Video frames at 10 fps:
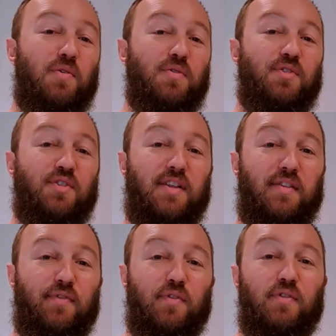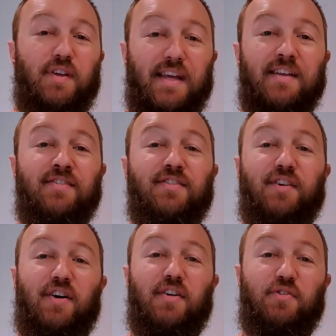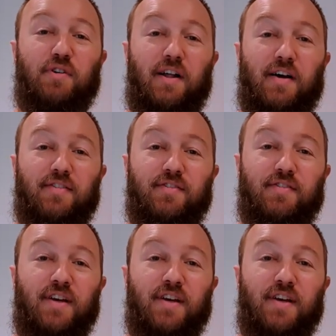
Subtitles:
or sit the fruit inside your glass.